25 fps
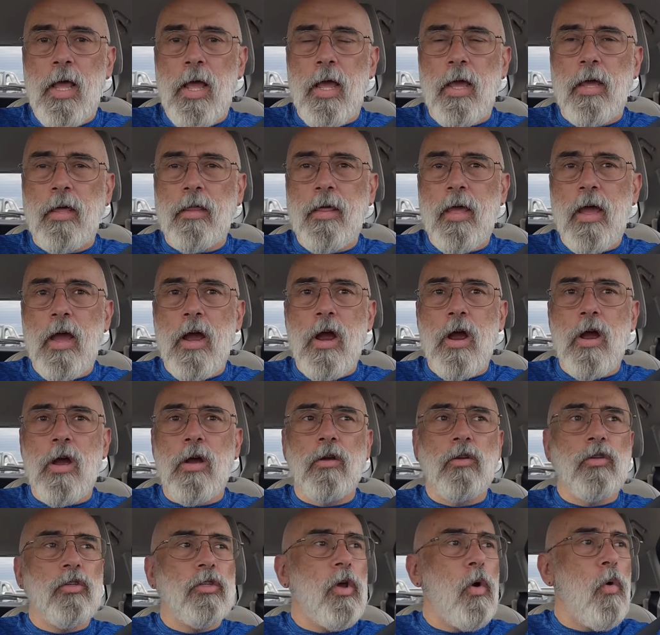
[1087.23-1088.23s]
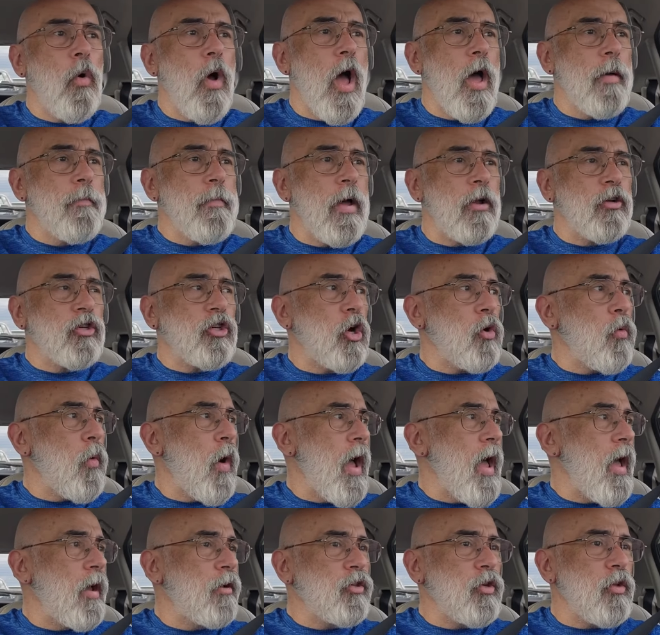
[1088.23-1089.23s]
Hey there. So I'm not sure
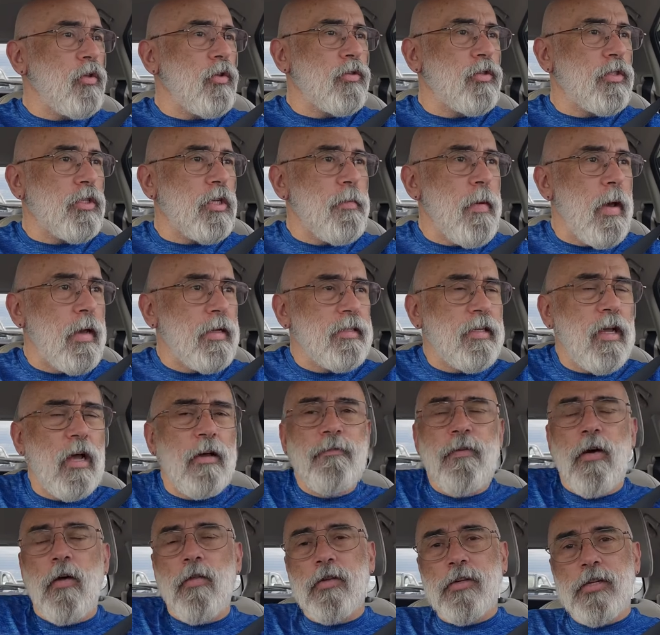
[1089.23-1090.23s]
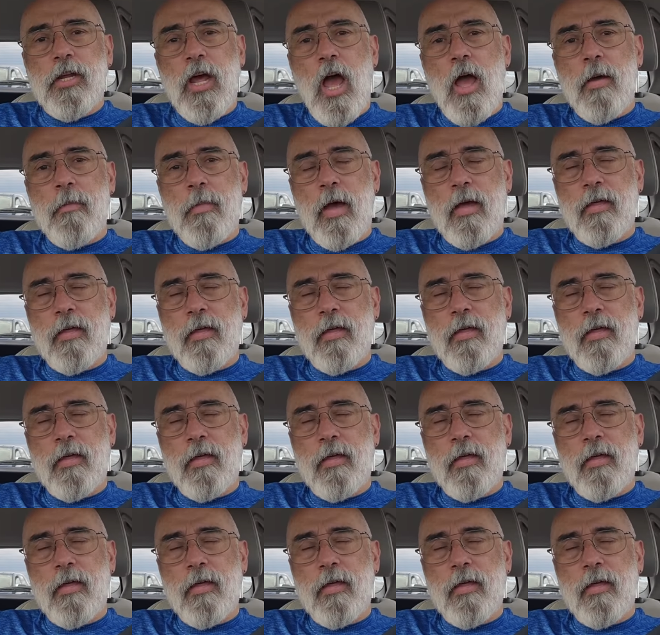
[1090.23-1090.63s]
why I do this to myself all the time.